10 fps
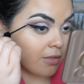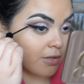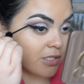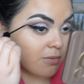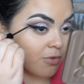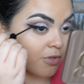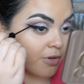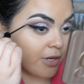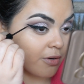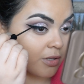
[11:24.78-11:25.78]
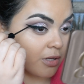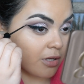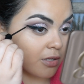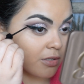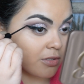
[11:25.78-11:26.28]
the smoother it'll
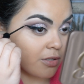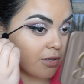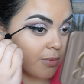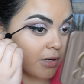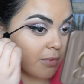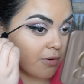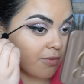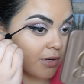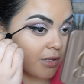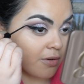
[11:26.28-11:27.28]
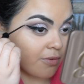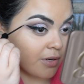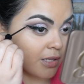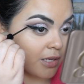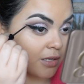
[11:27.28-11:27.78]
look. So you want to be really,
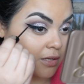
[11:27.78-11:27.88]
really